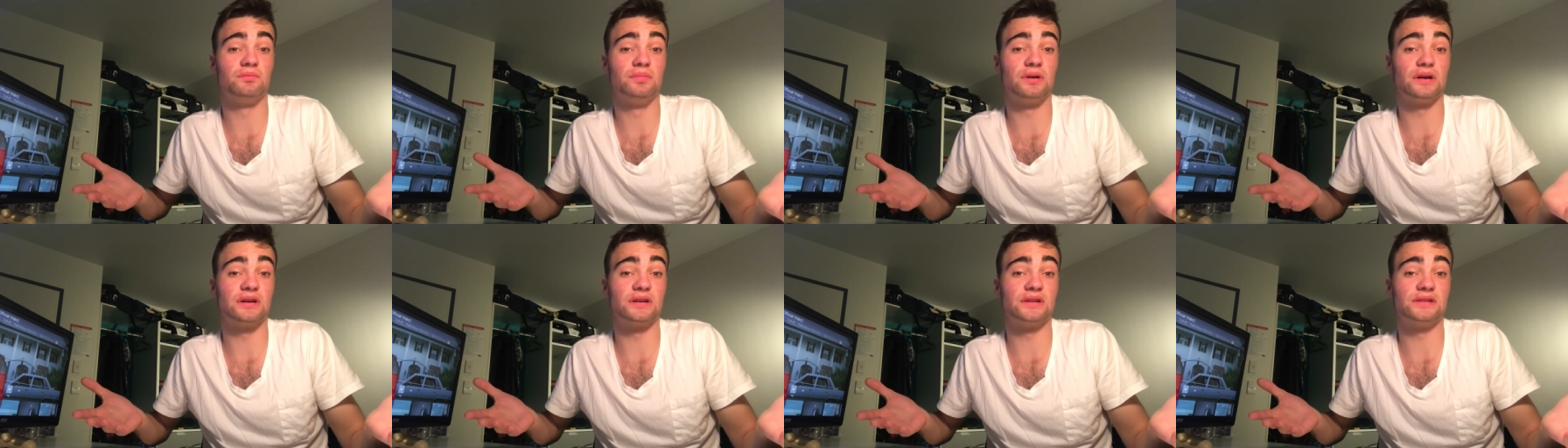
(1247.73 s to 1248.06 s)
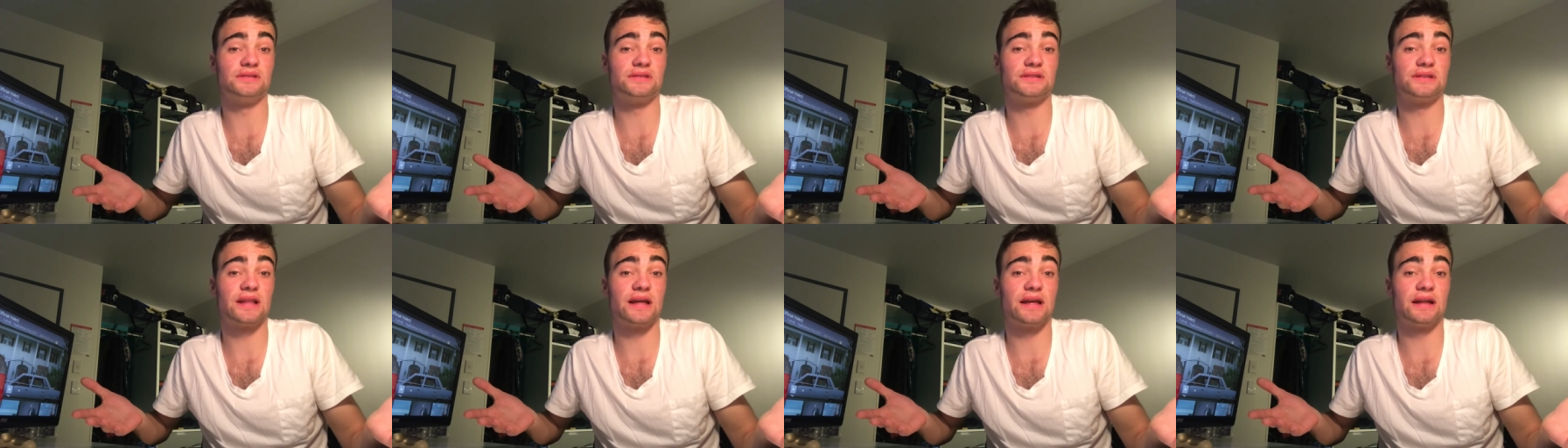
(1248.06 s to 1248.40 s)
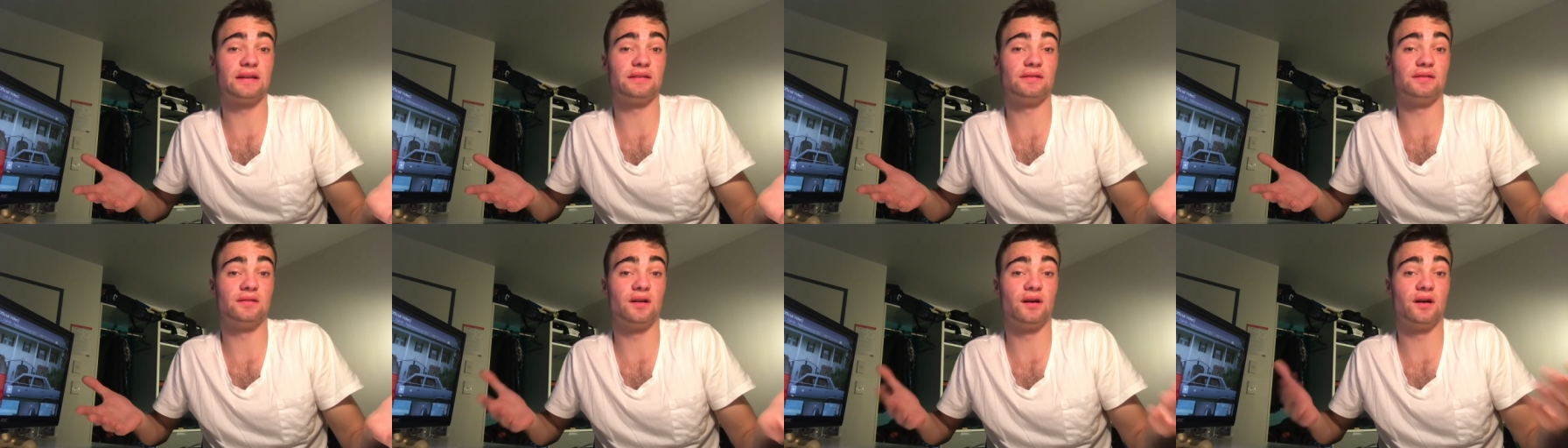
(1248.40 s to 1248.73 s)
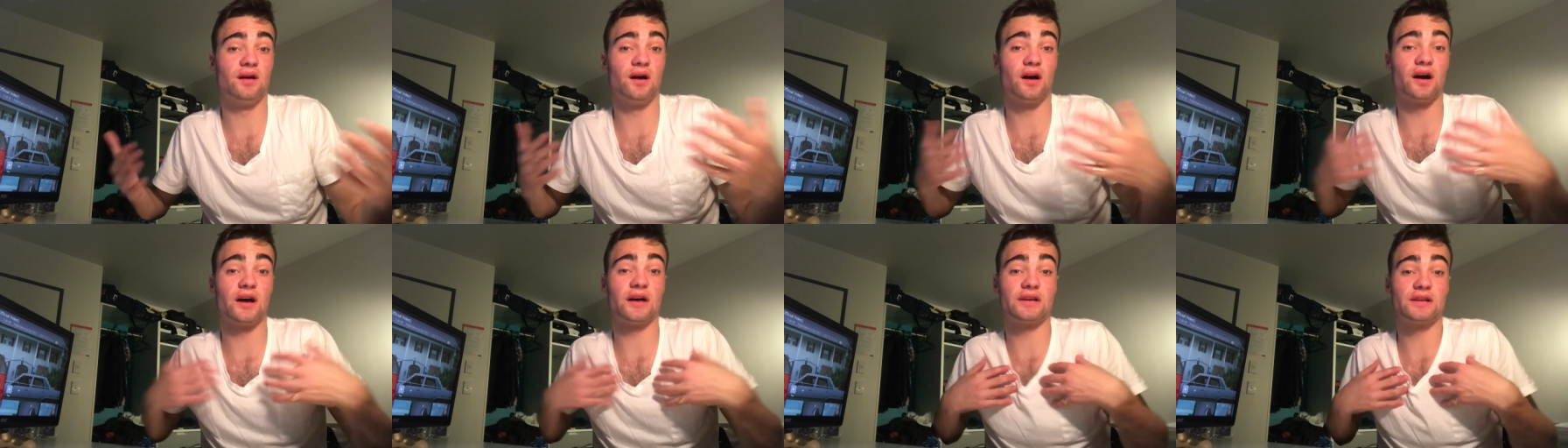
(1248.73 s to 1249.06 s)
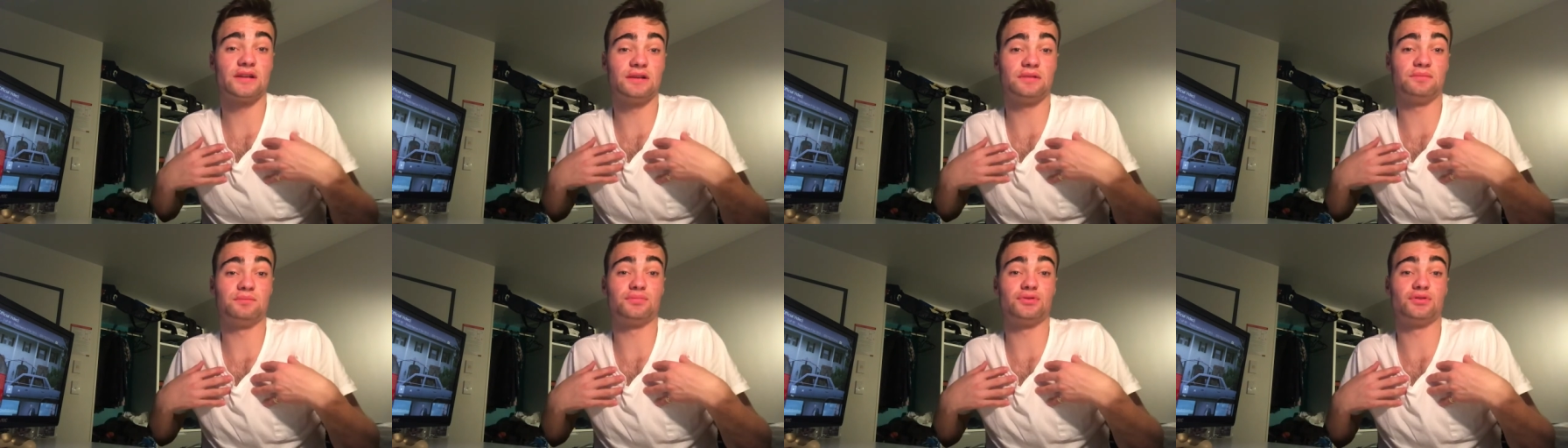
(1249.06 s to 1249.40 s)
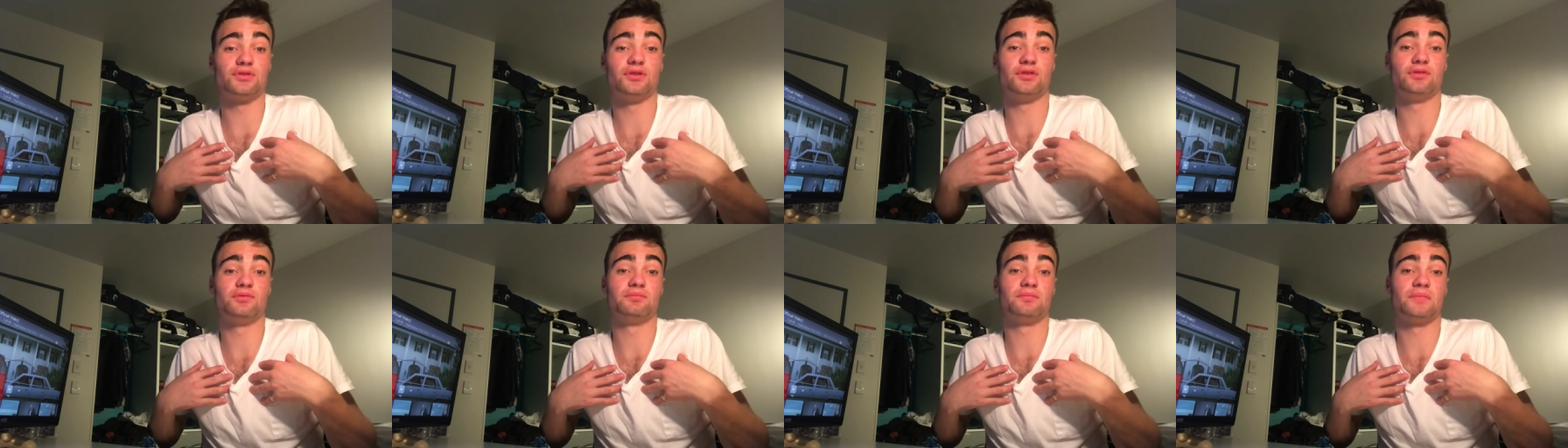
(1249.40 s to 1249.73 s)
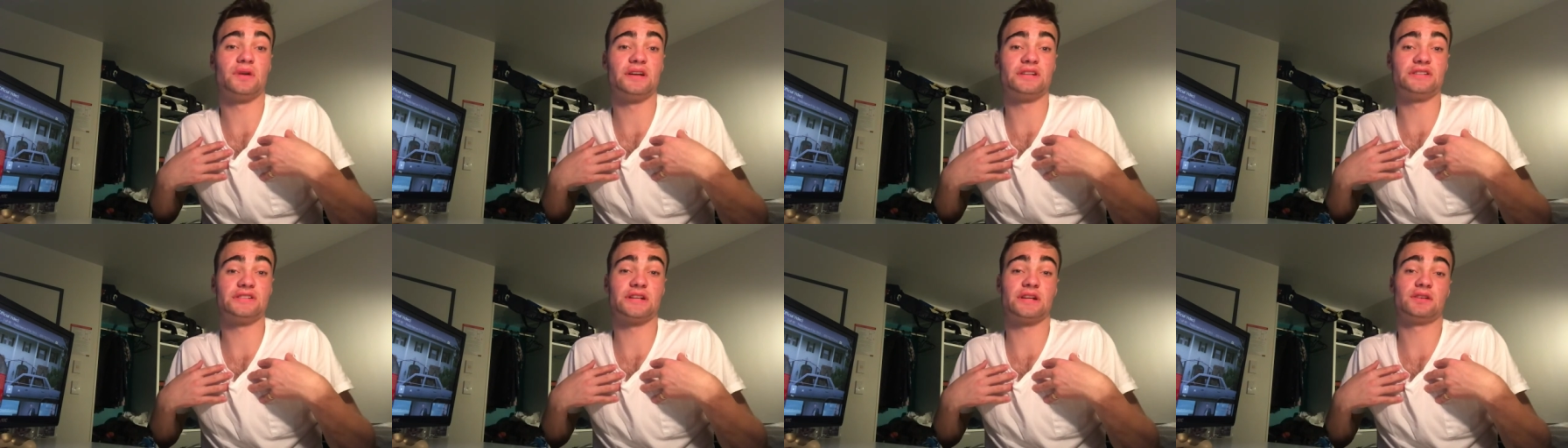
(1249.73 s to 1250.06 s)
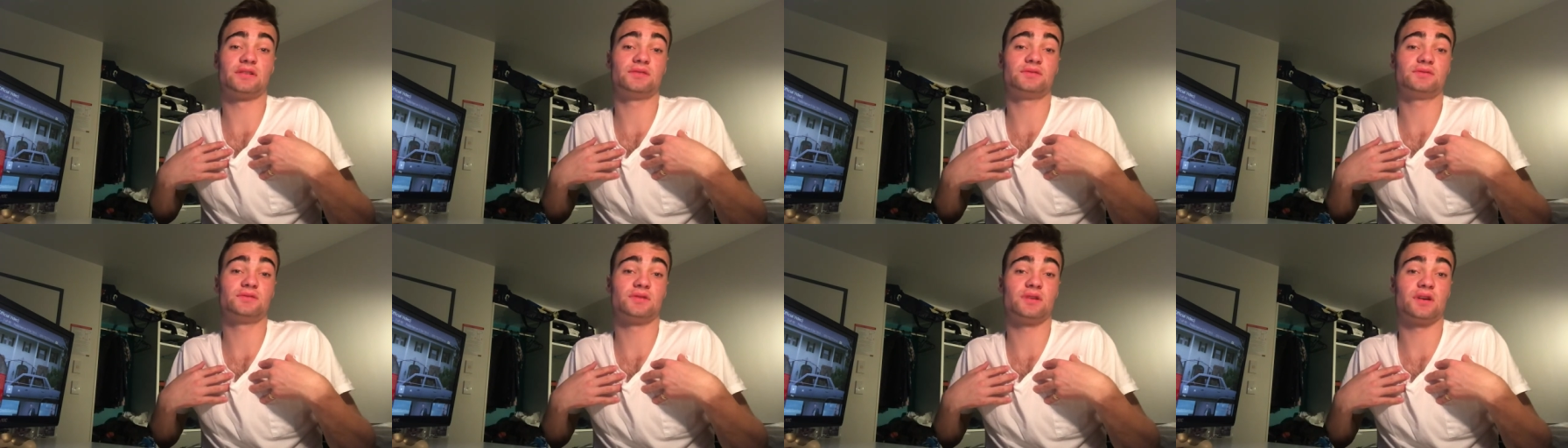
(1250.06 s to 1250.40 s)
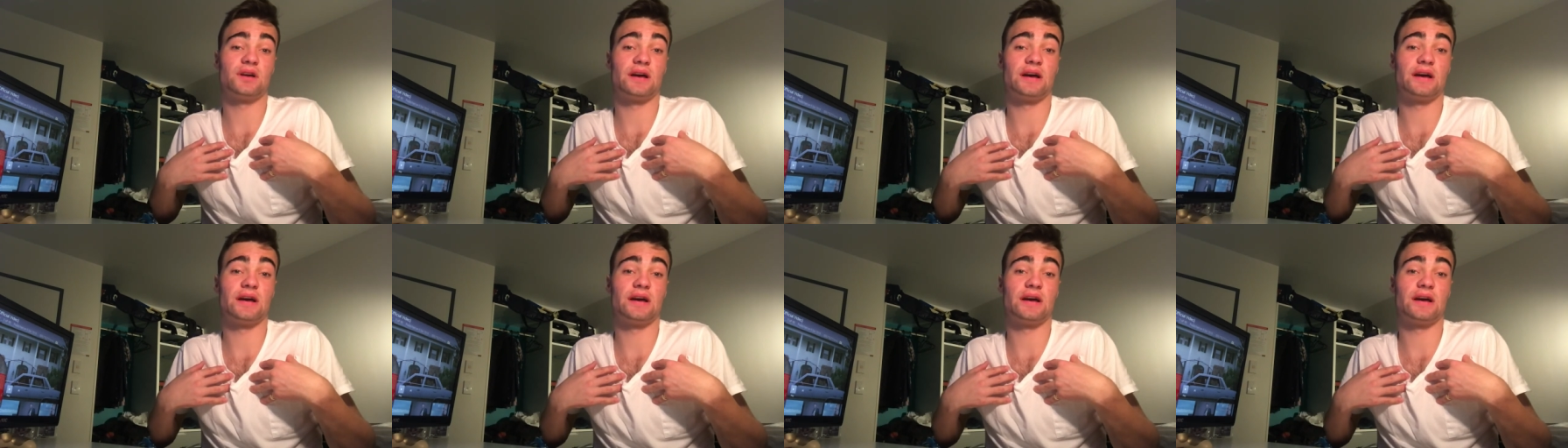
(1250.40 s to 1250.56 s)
because then I can improve my channel,